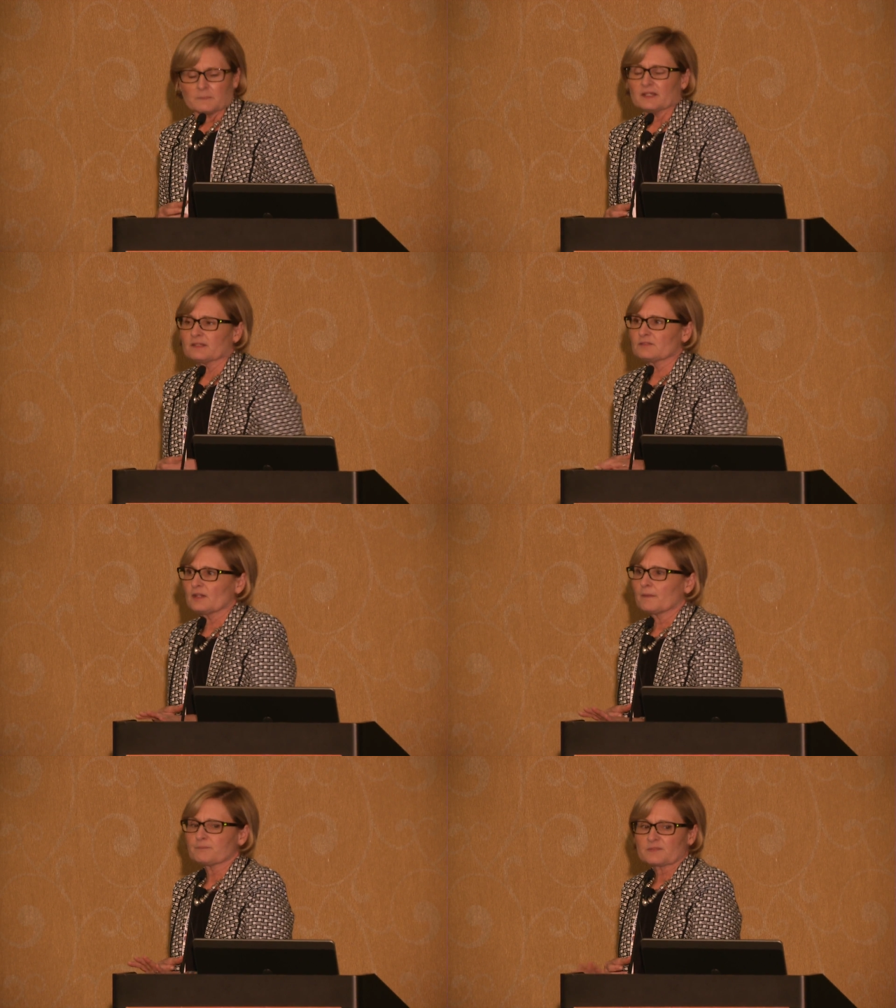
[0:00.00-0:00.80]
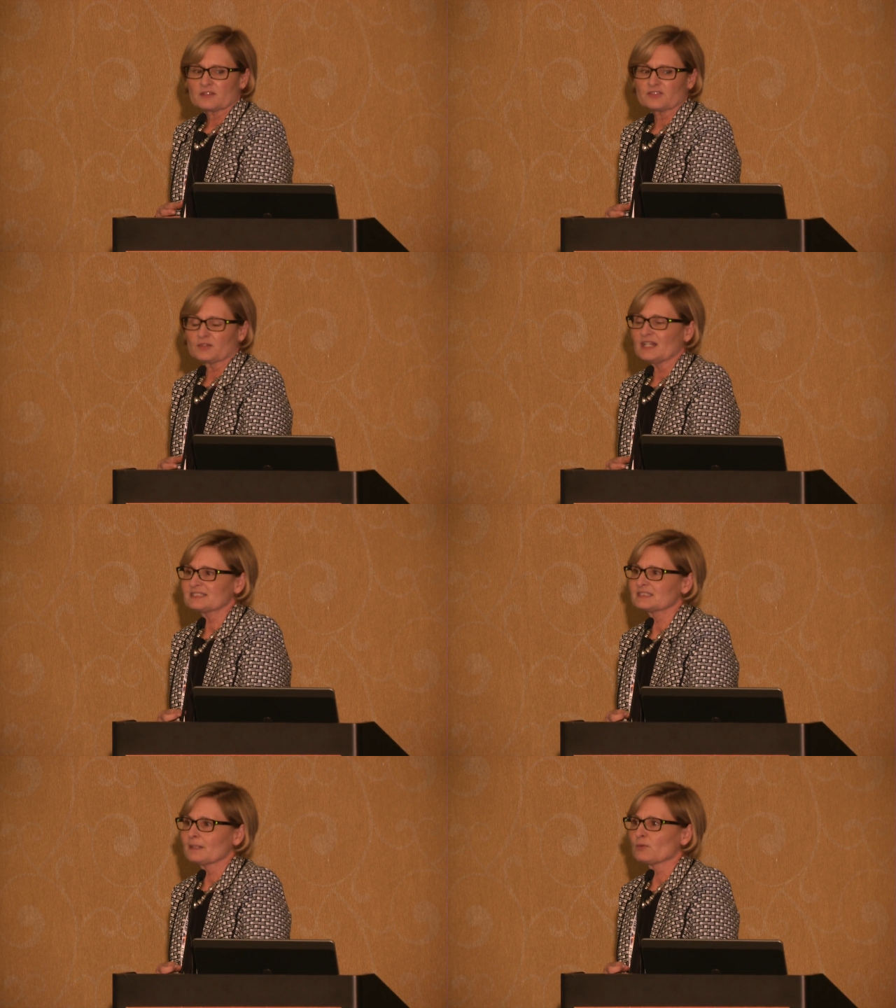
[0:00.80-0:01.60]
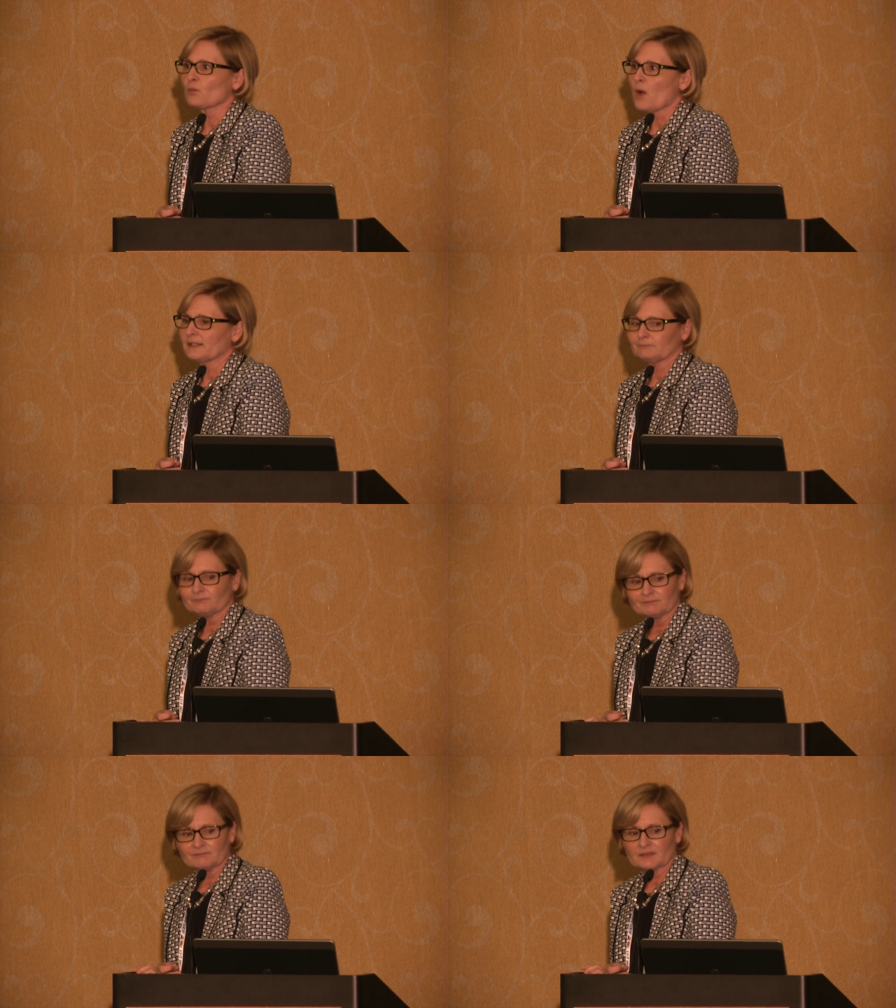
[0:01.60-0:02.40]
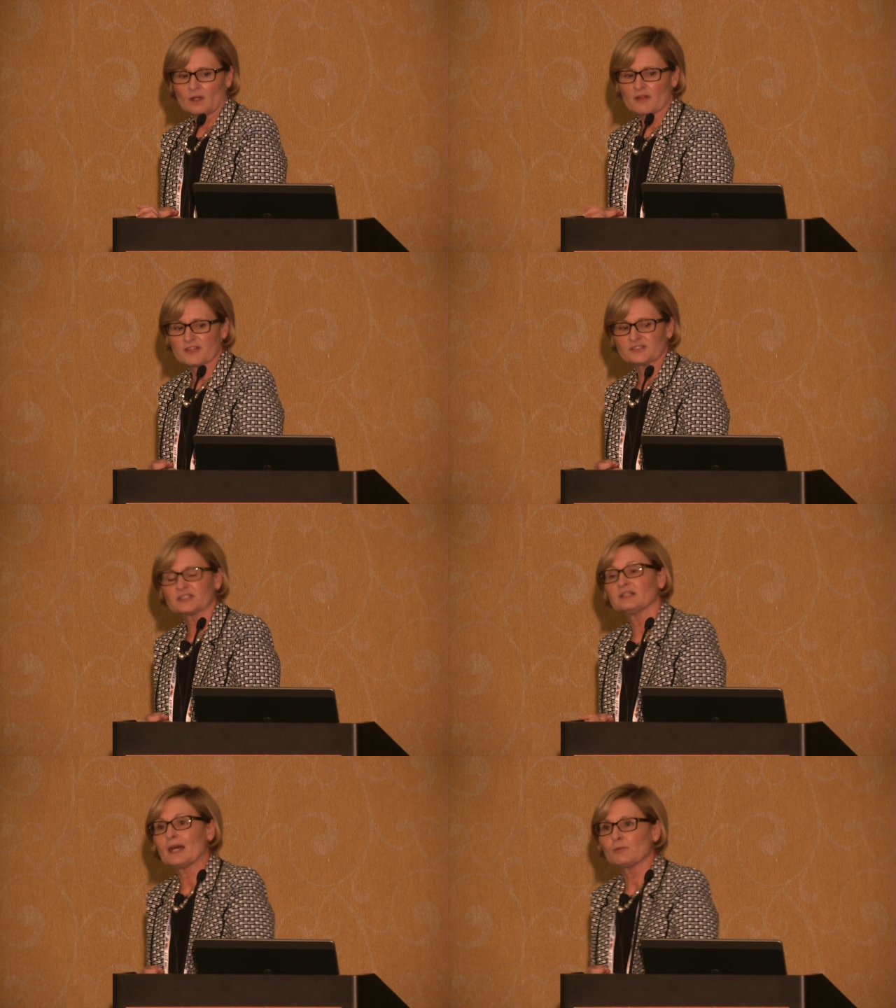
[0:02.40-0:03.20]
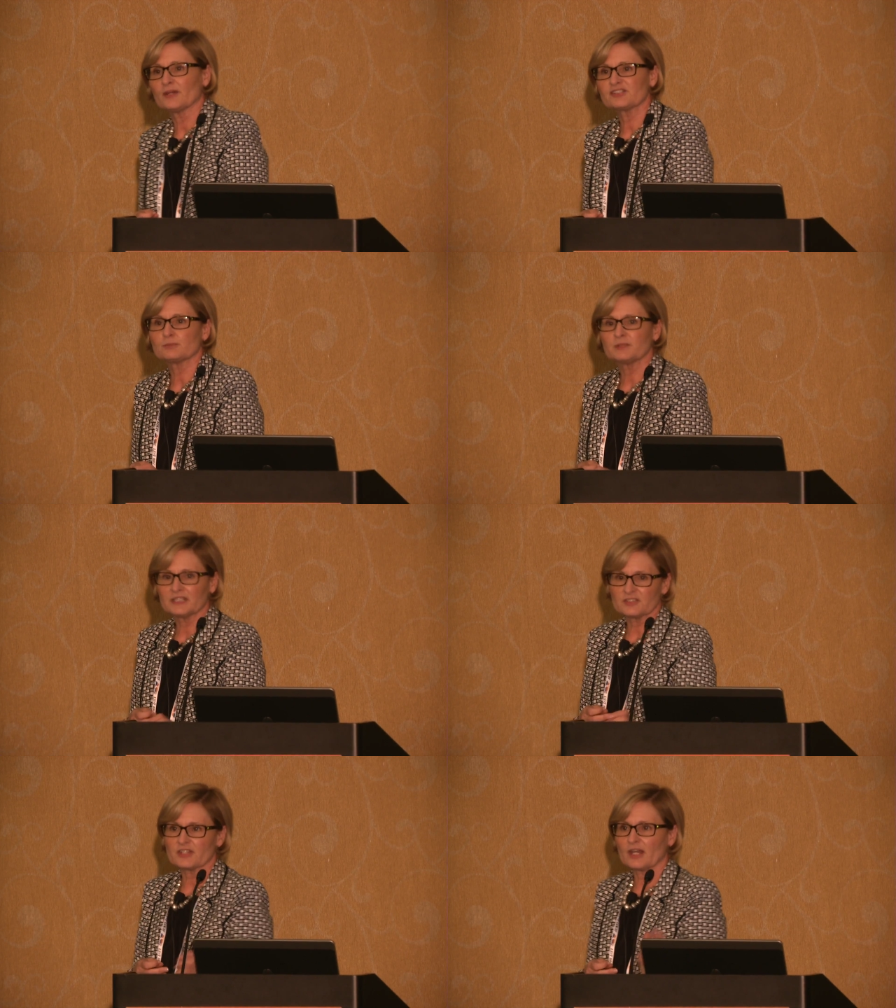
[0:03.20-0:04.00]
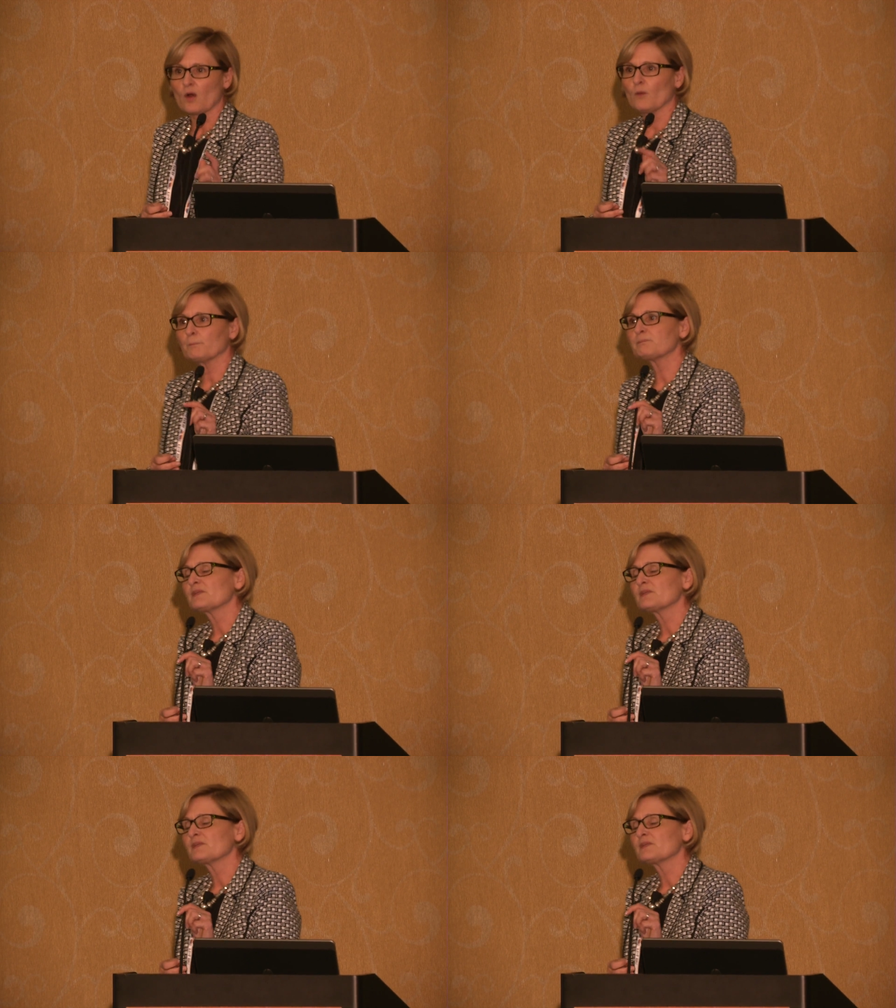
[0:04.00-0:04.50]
And so lesson number 1, authentic collaboration begins at home.